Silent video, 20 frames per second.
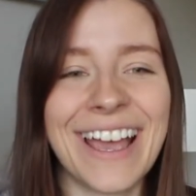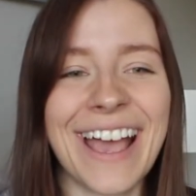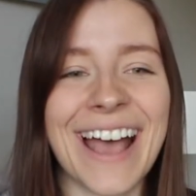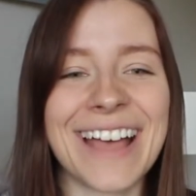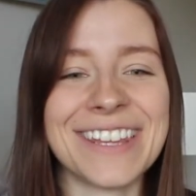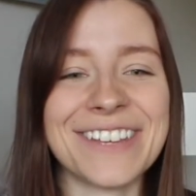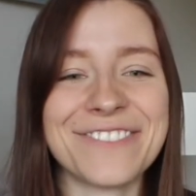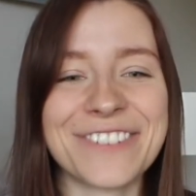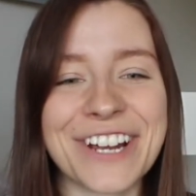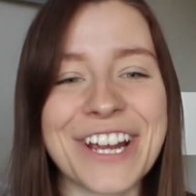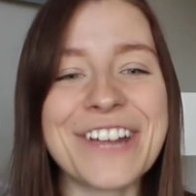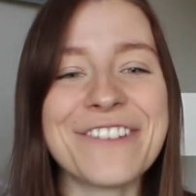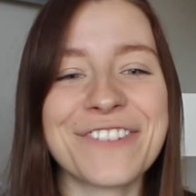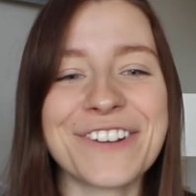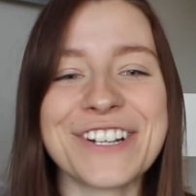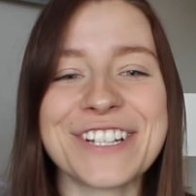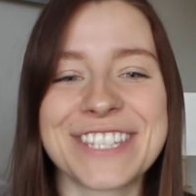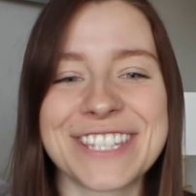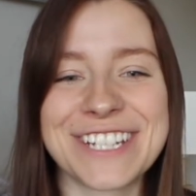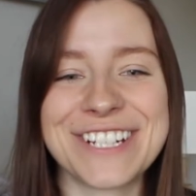And the very
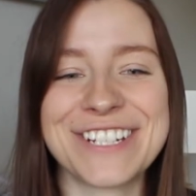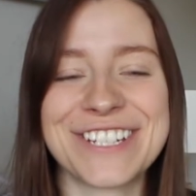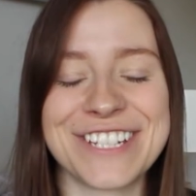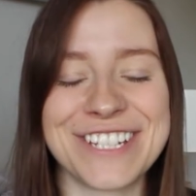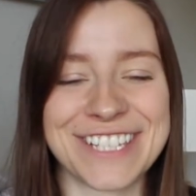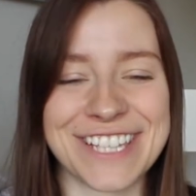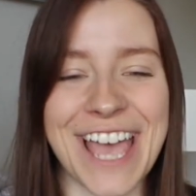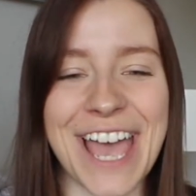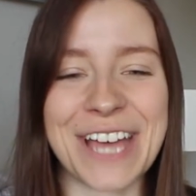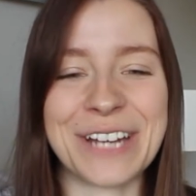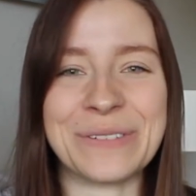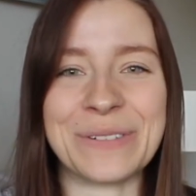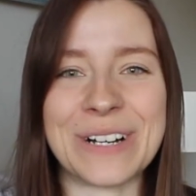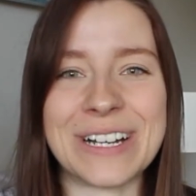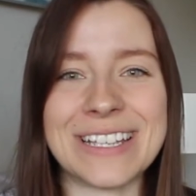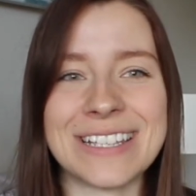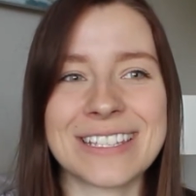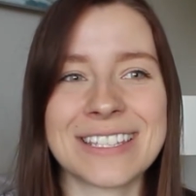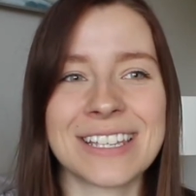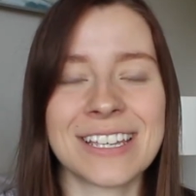first thing she said
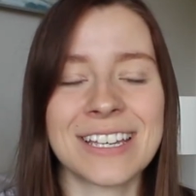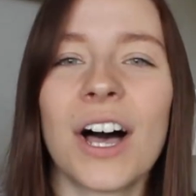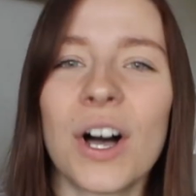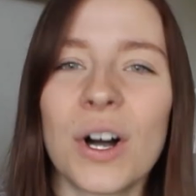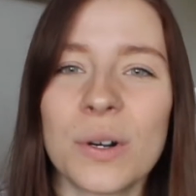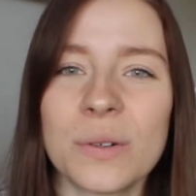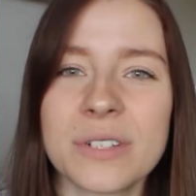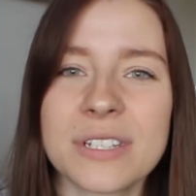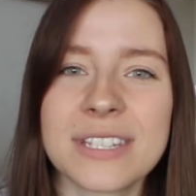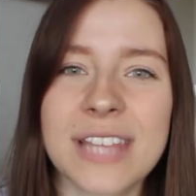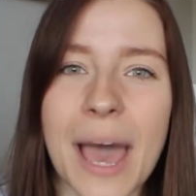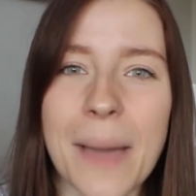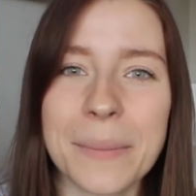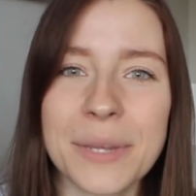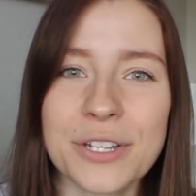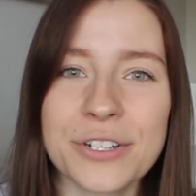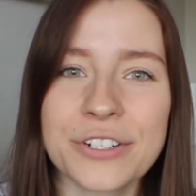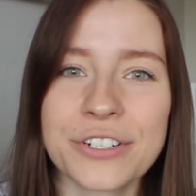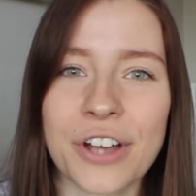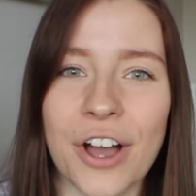was, oh, does that
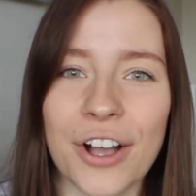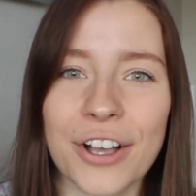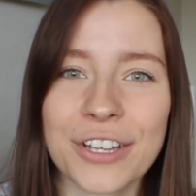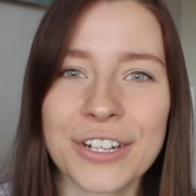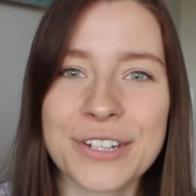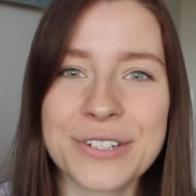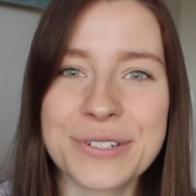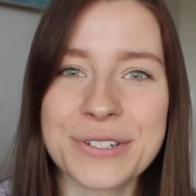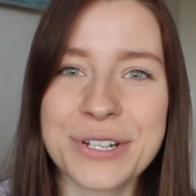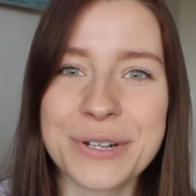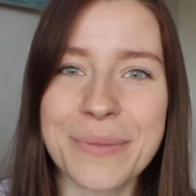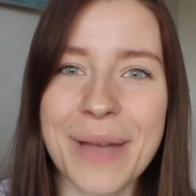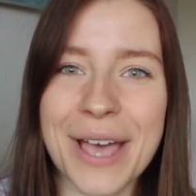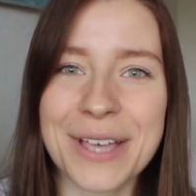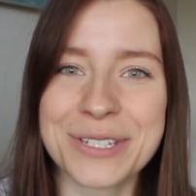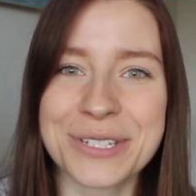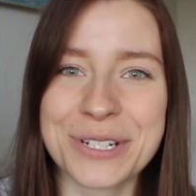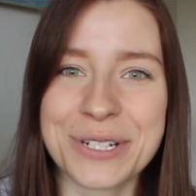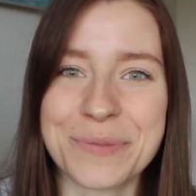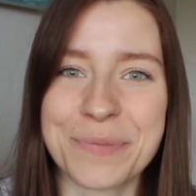mean you're not gonna do your
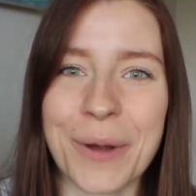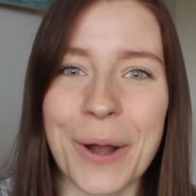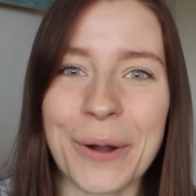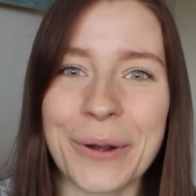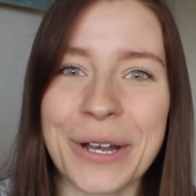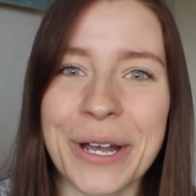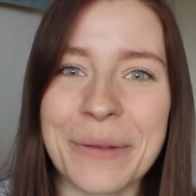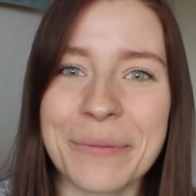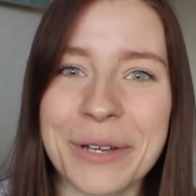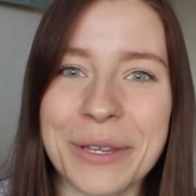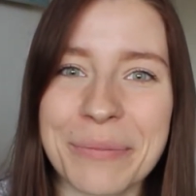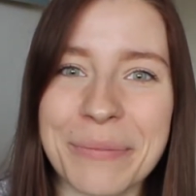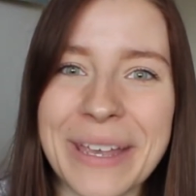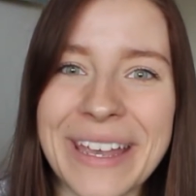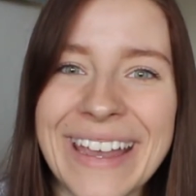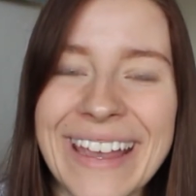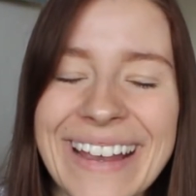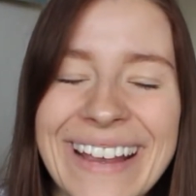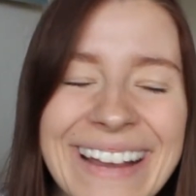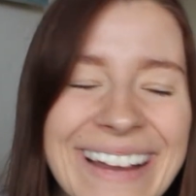master's program with
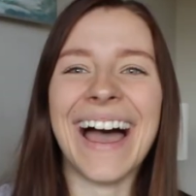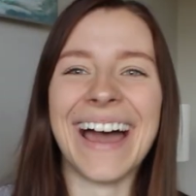me?